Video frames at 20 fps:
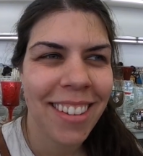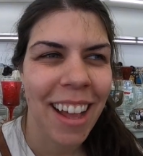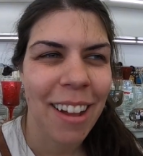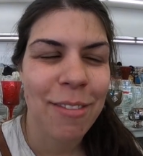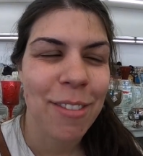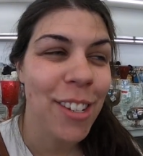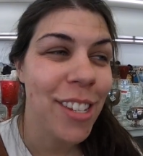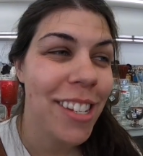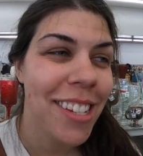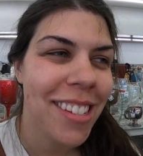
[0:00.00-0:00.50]

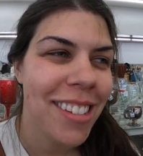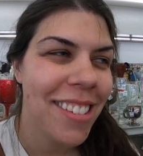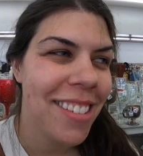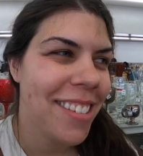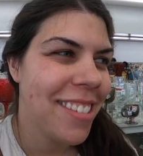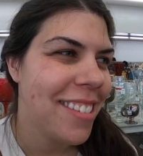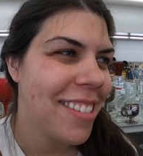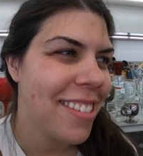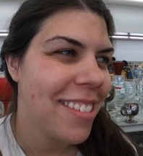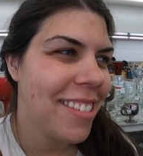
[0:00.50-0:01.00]
I'm just,
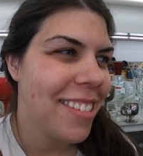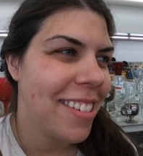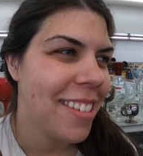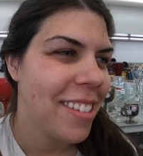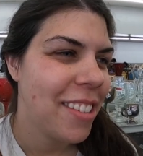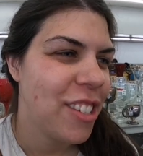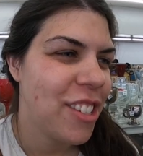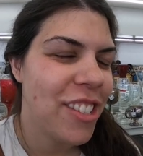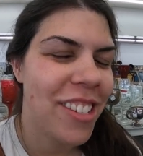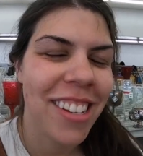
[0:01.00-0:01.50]

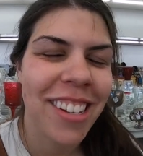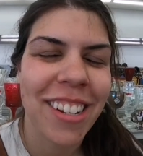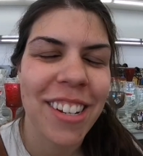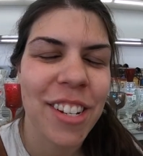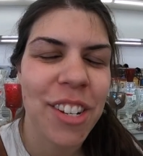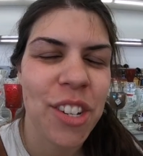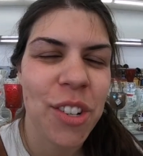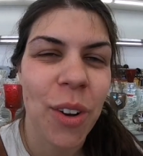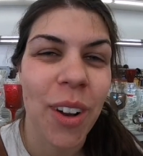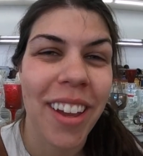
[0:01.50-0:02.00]
just gonna
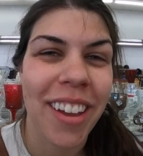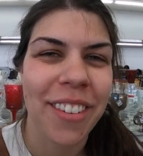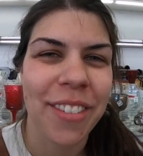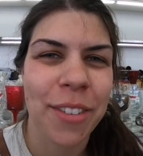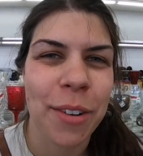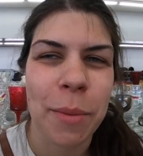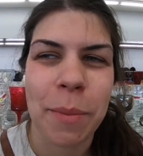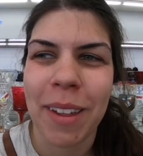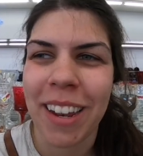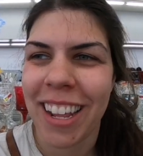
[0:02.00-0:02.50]
enjoy it
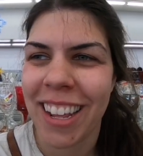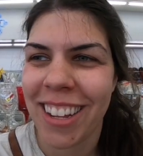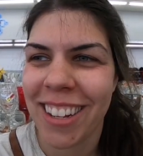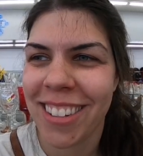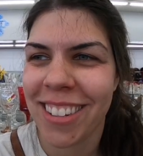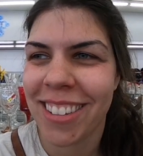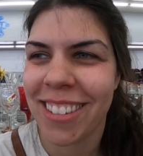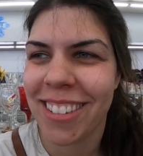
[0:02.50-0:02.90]
for a minute